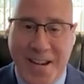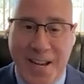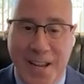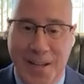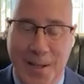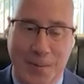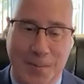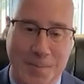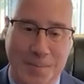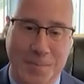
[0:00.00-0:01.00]

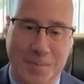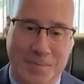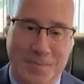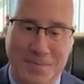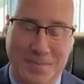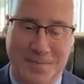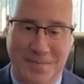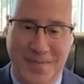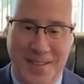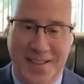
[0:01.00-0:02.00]

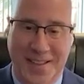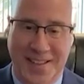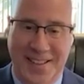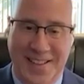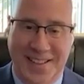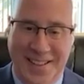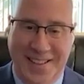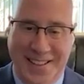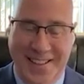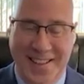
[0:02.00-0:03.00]

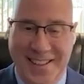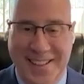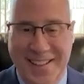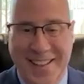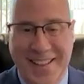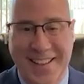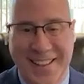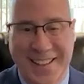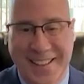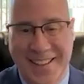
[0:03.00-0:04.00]

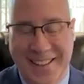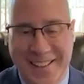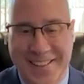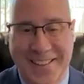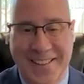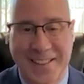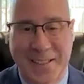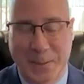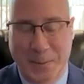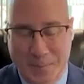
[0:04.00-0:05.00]

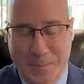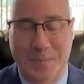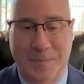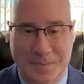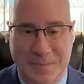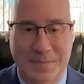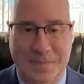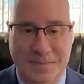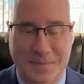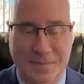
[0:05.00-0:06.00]

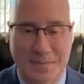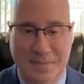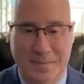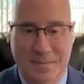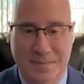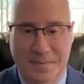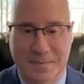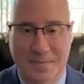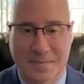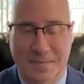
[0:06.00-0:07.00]

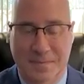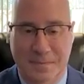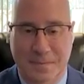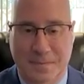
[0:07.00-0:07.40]
No words are spoken by the person on screen.